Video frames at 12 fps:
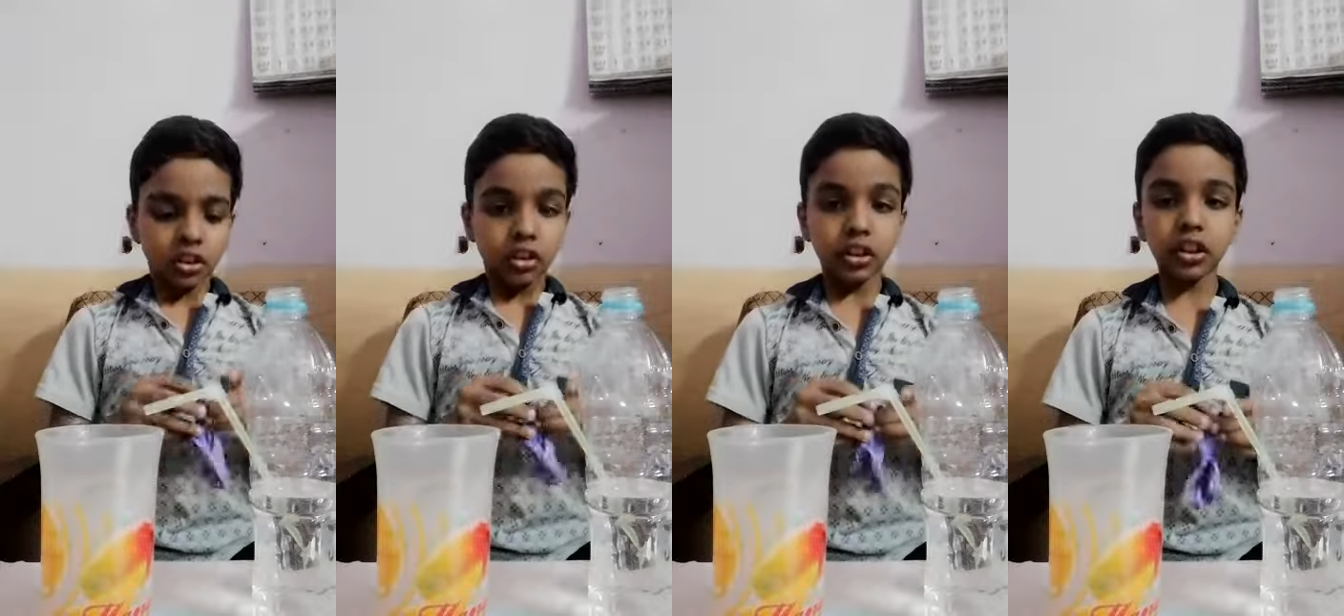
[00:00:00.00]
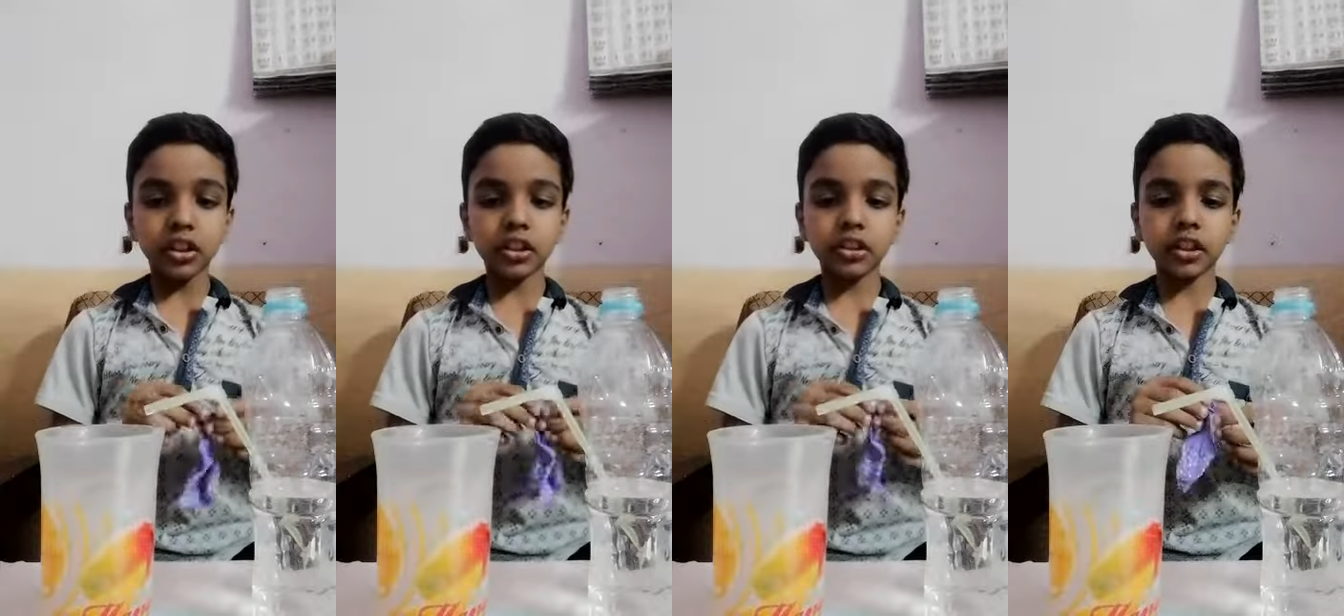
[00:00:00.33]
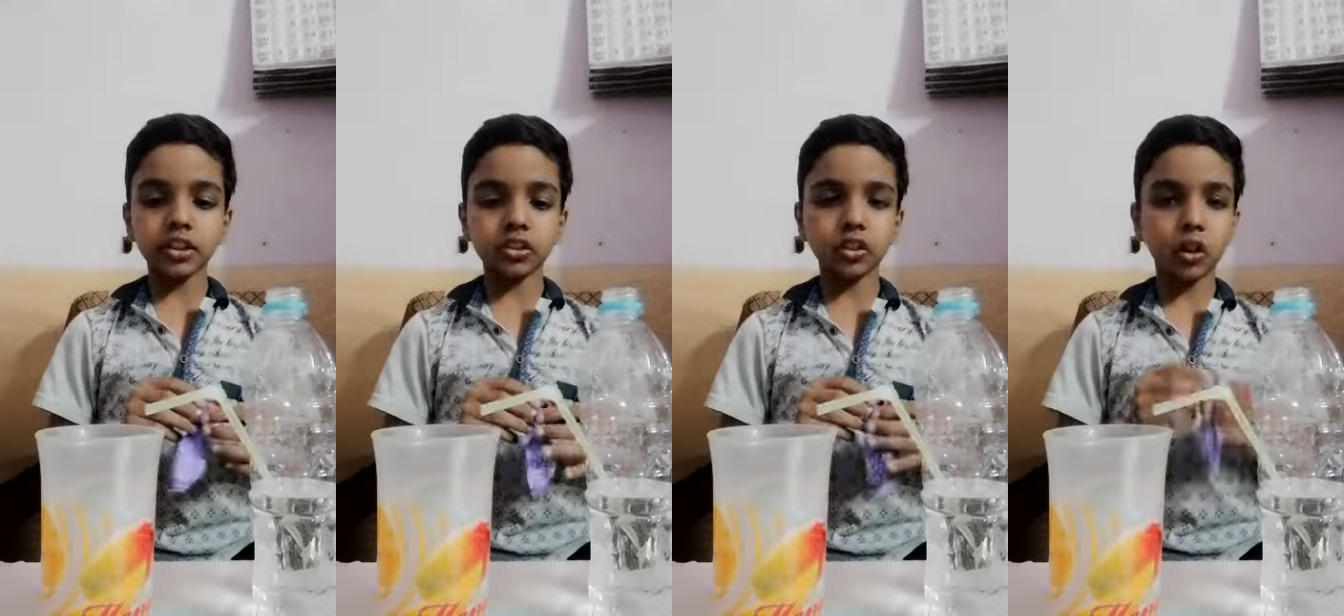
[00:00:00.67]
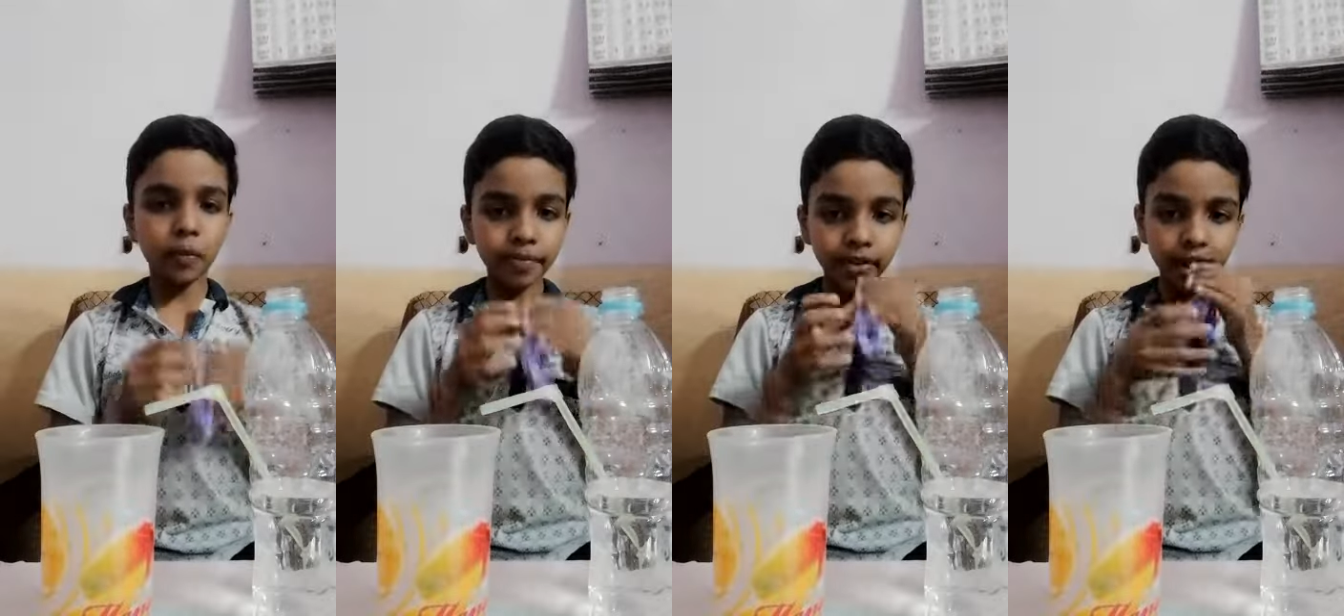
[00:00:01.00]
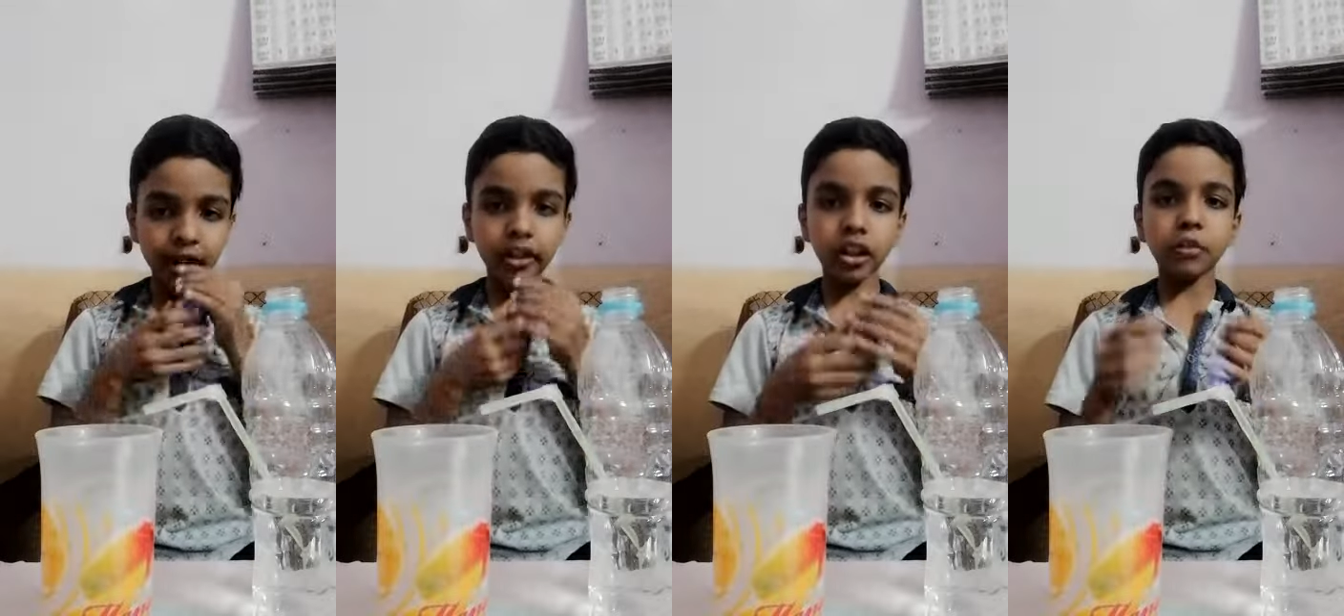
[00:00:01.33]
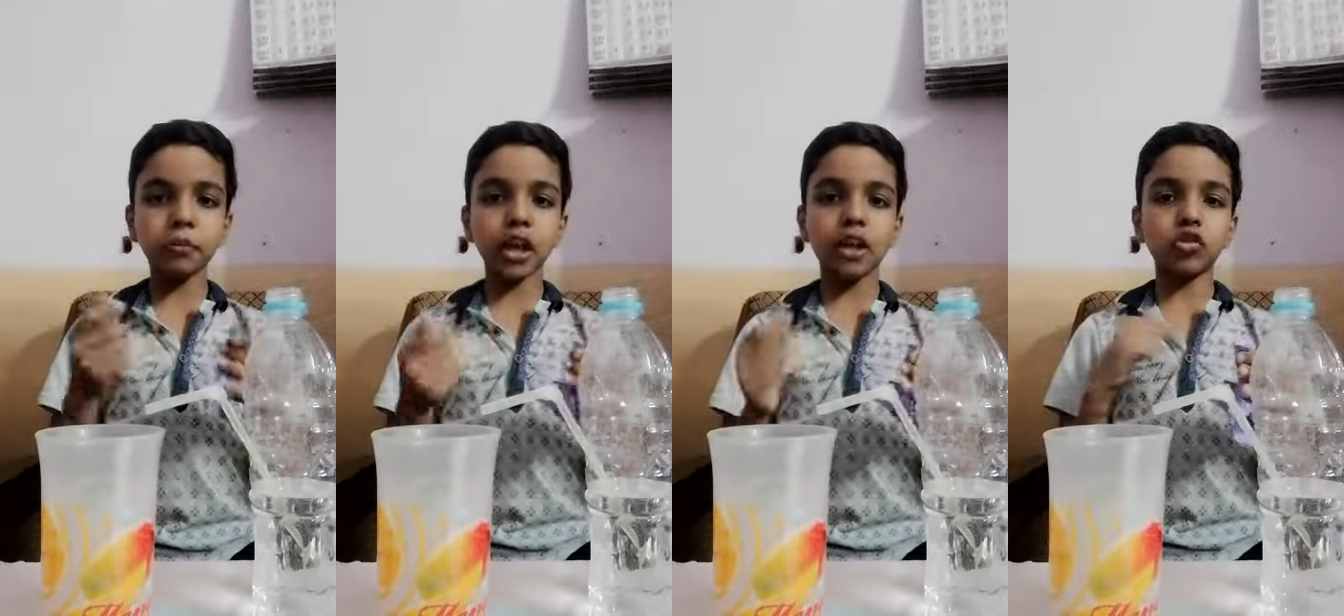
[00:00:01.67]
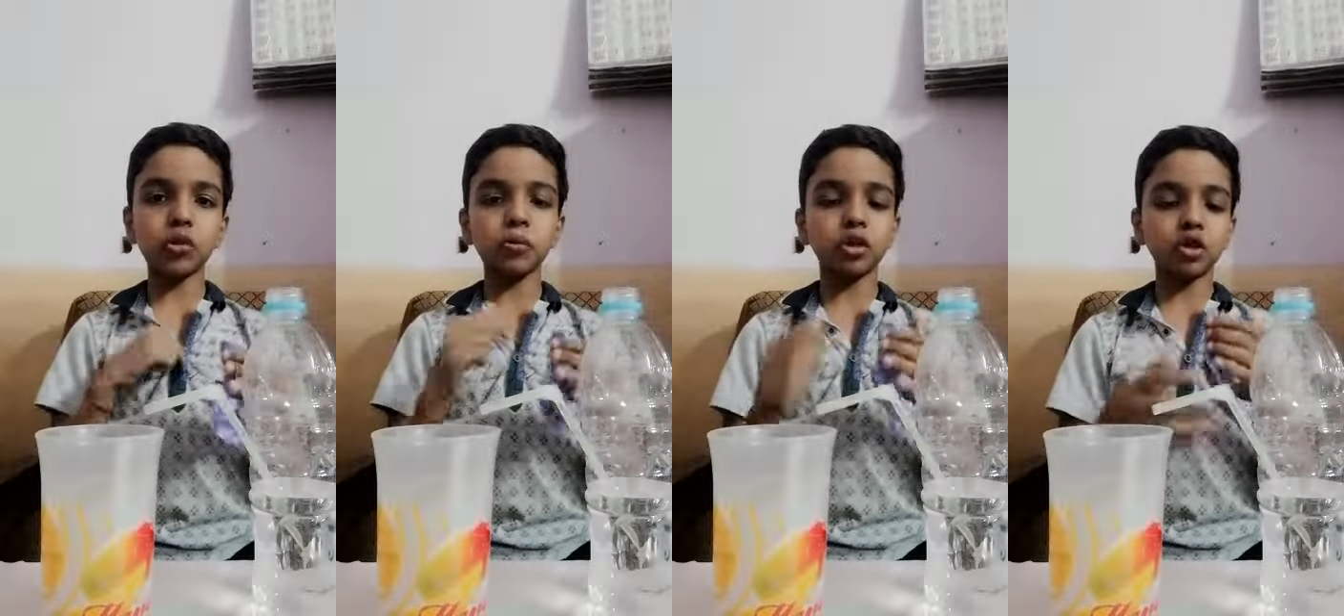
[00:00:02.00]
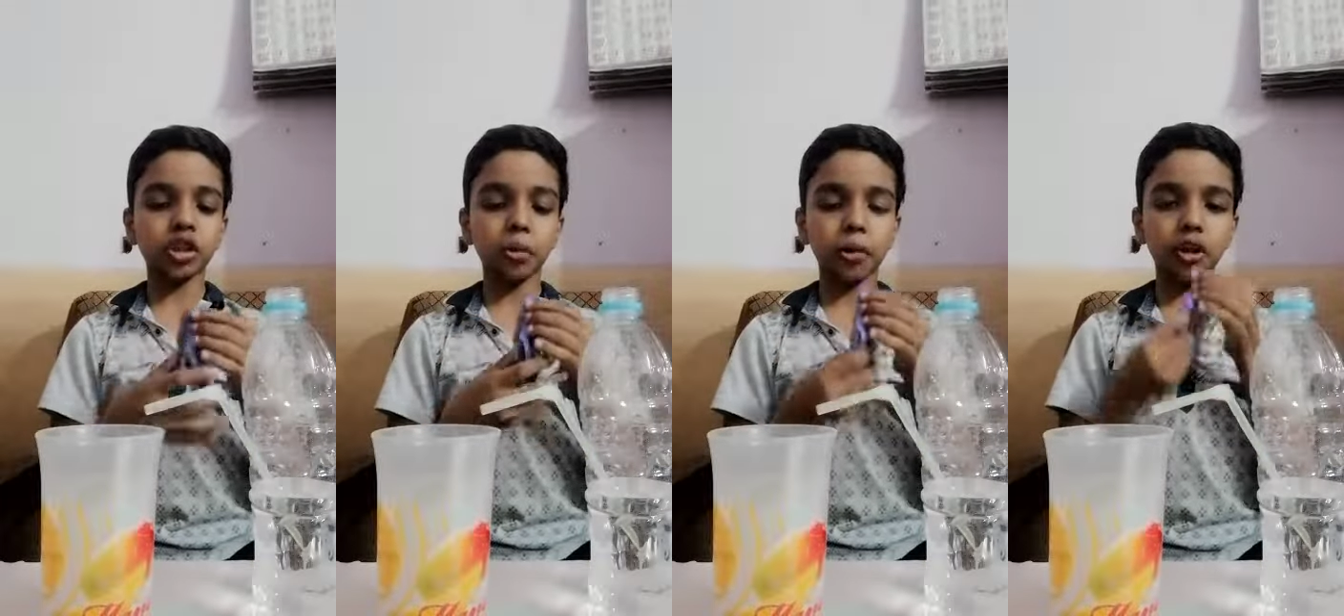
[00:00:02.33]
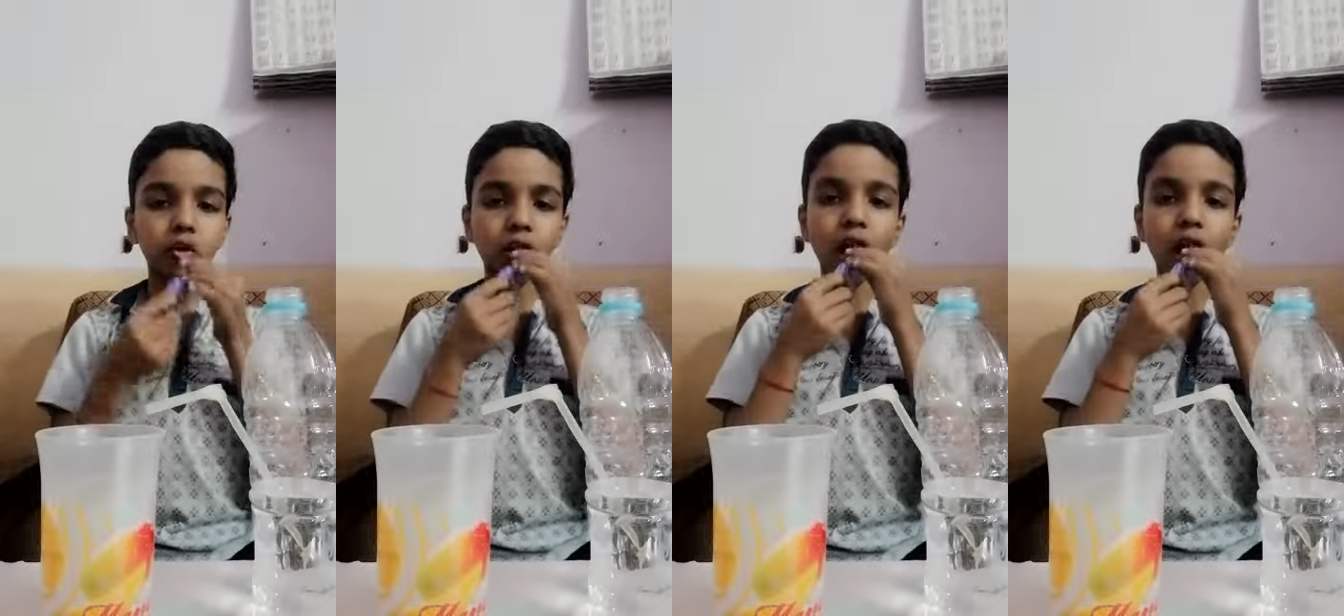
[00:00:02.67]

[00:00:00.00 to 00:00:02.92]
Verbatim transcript: near the straw and then we have to blow the bend.